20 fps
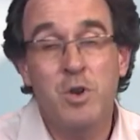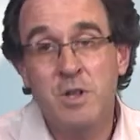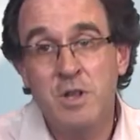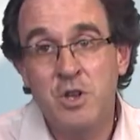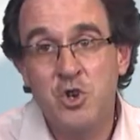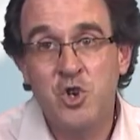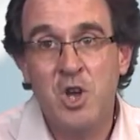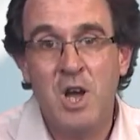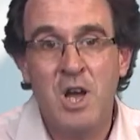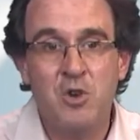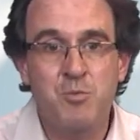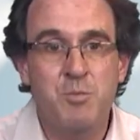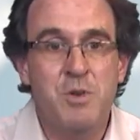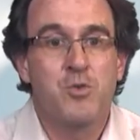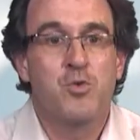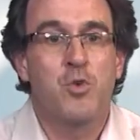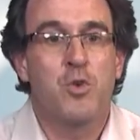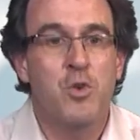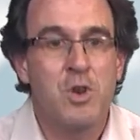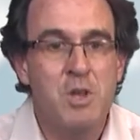which can be
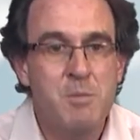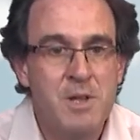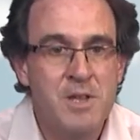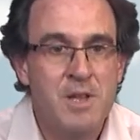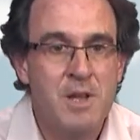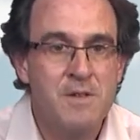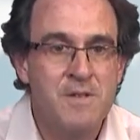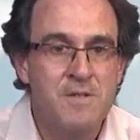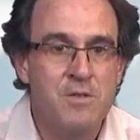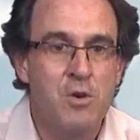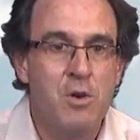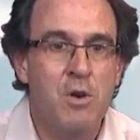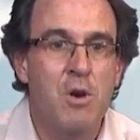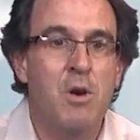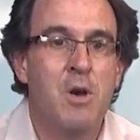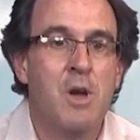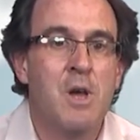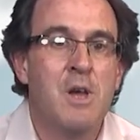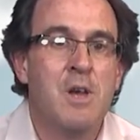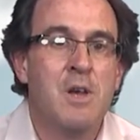maybe
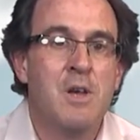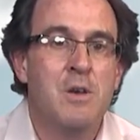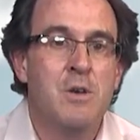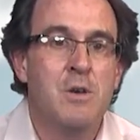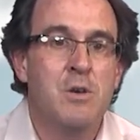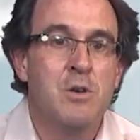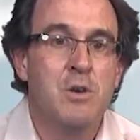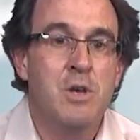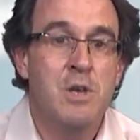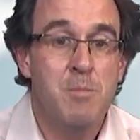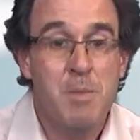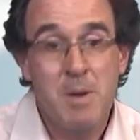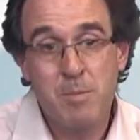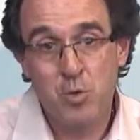stored and used.